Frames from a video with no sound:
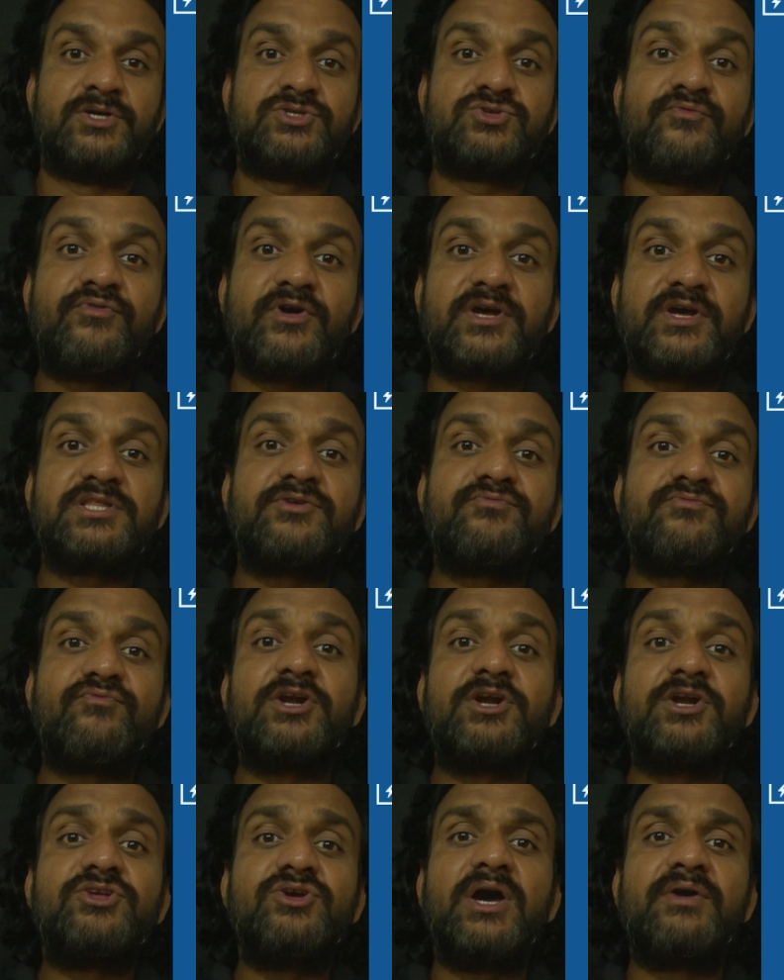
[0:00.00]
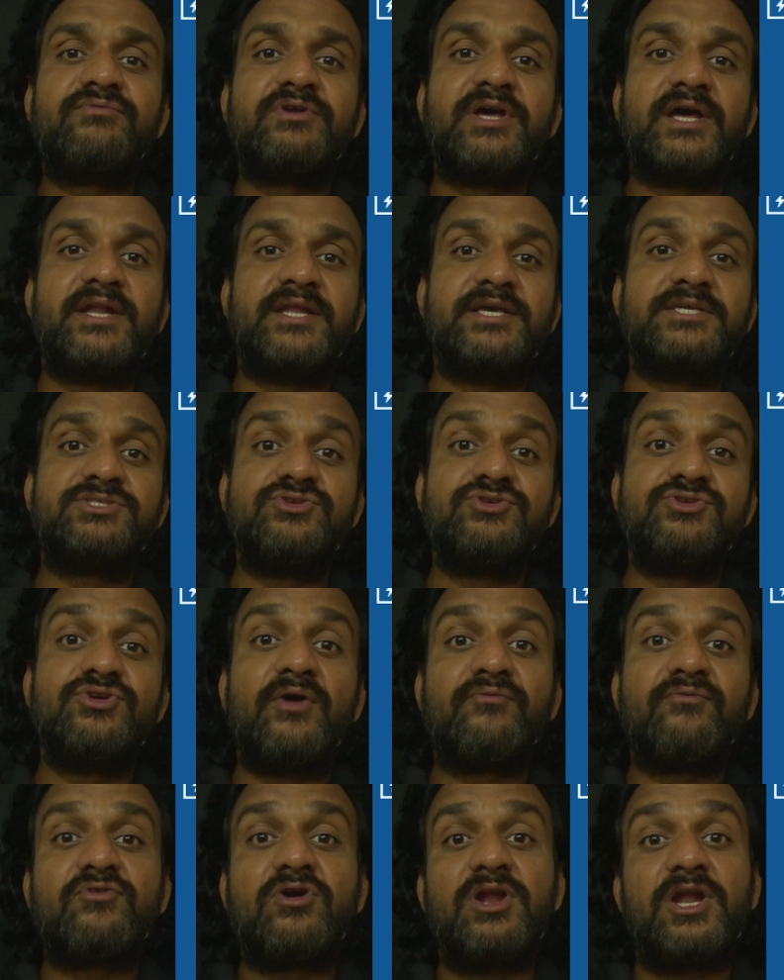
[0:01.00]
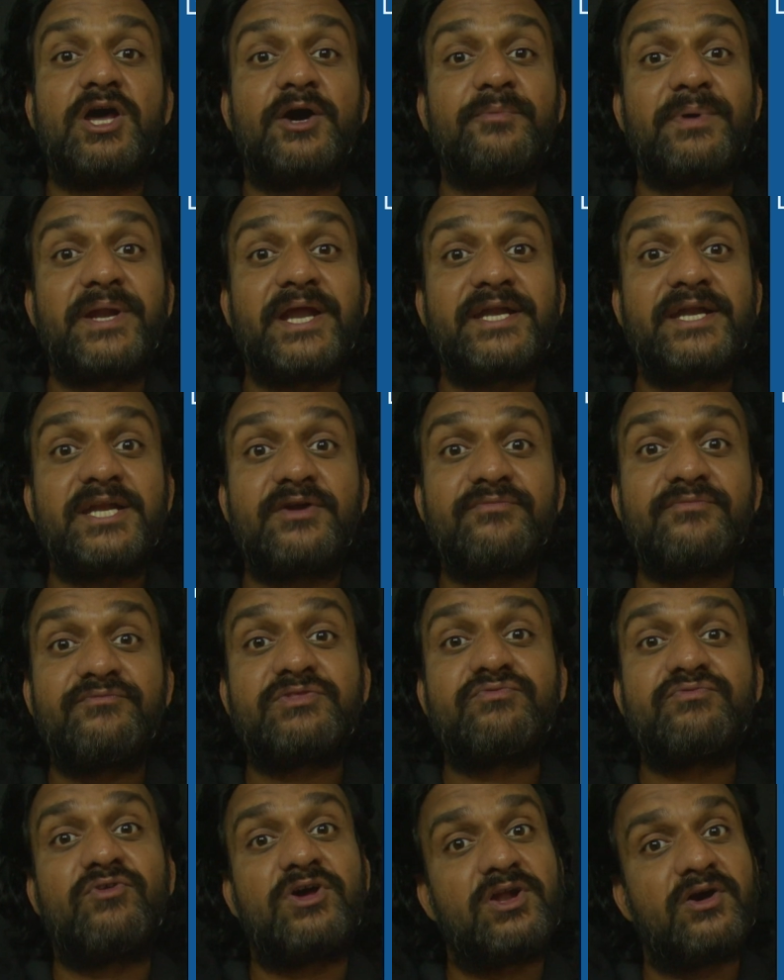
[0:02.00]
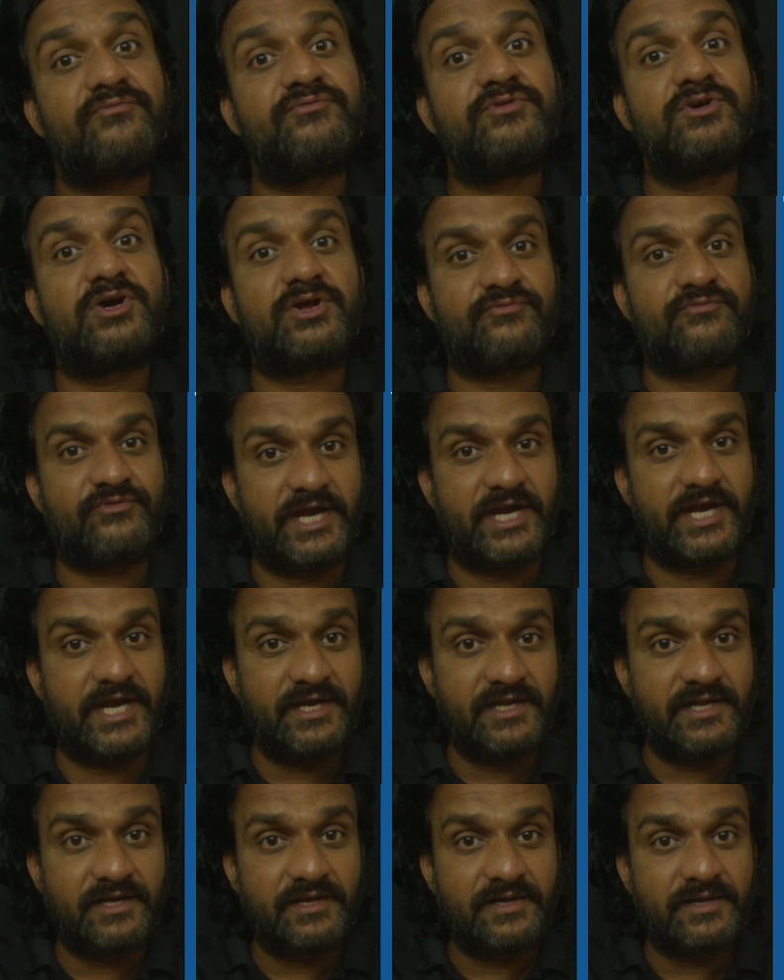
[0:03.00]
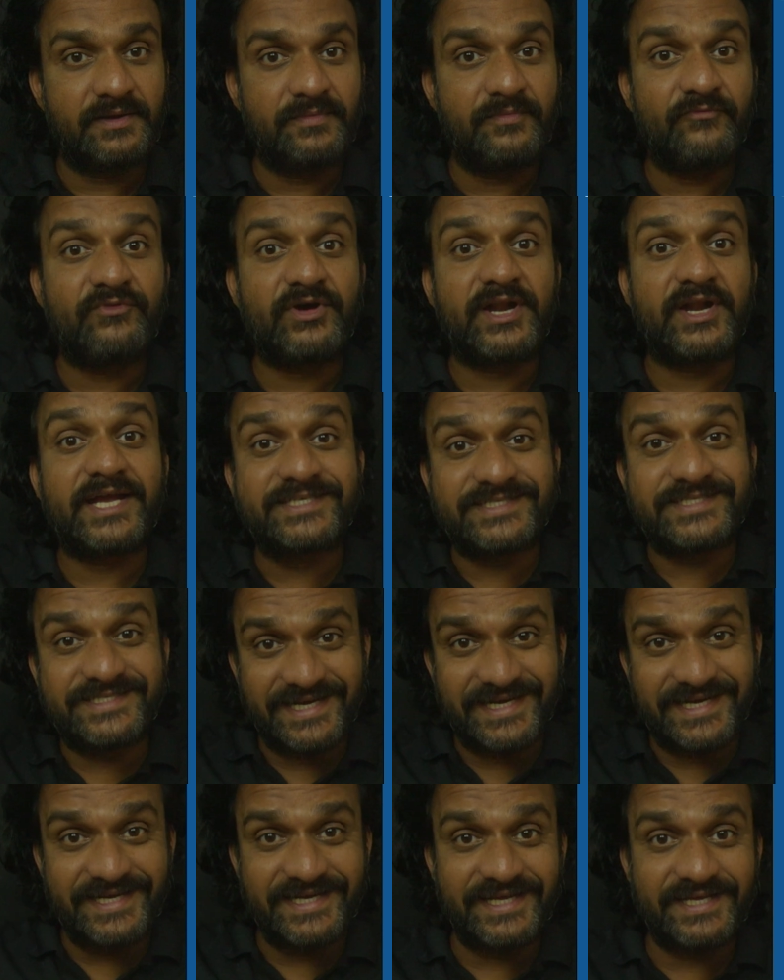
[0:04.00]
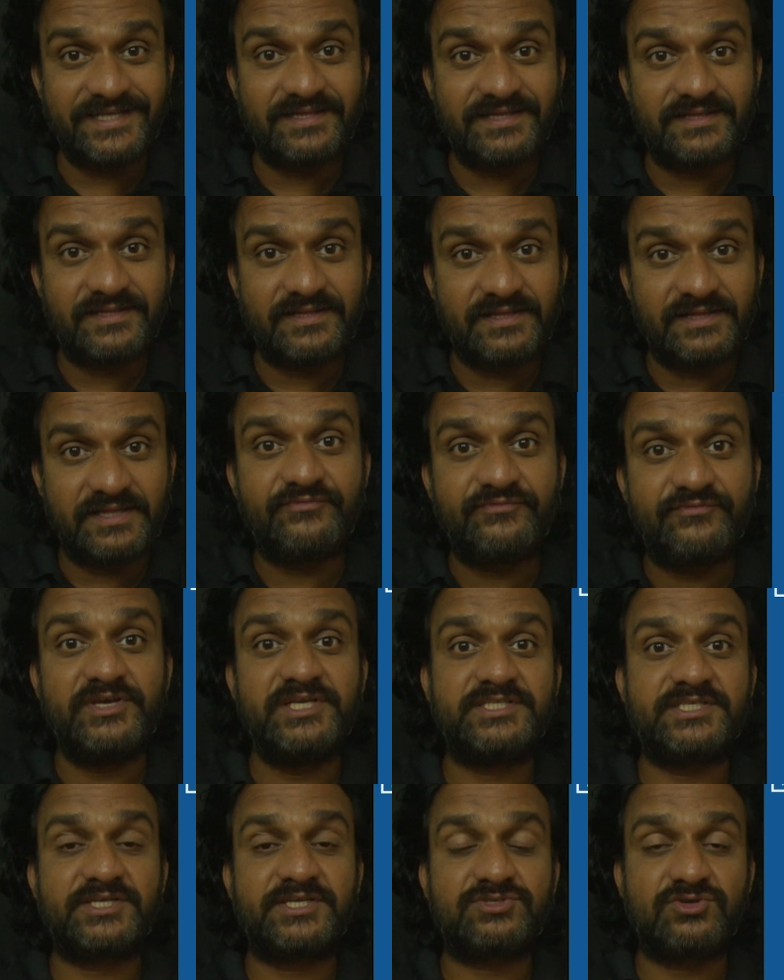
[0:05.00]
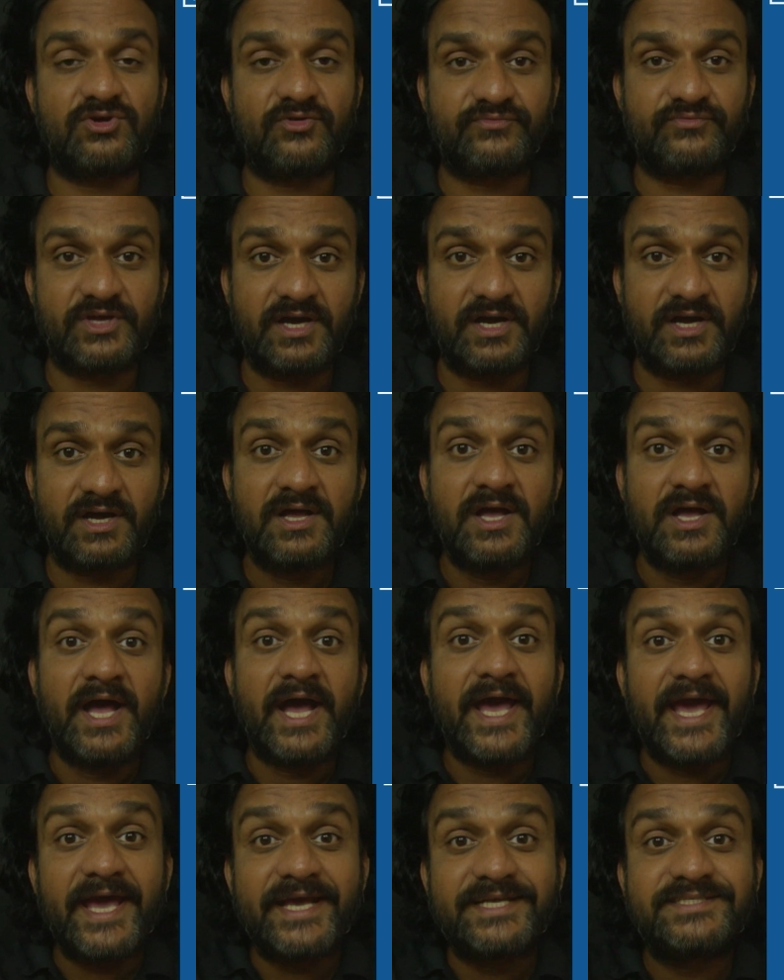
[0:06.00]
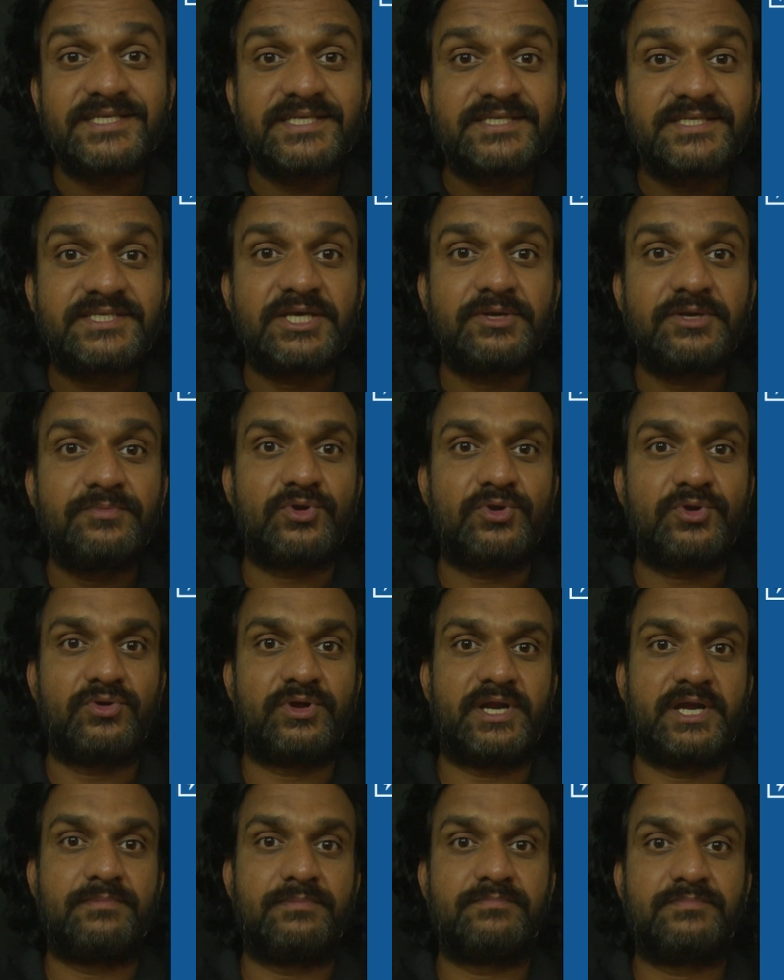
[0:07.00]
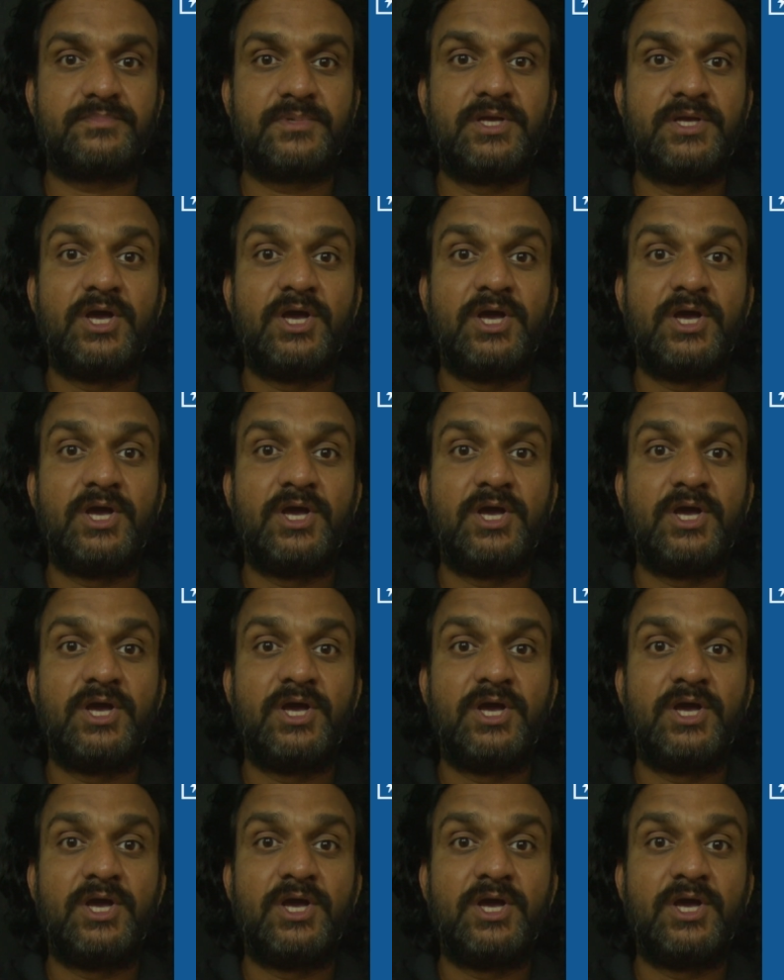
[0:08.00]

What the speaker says: So for that, what you have done is you have collaborated with one of your friend for extending the features of the existing program.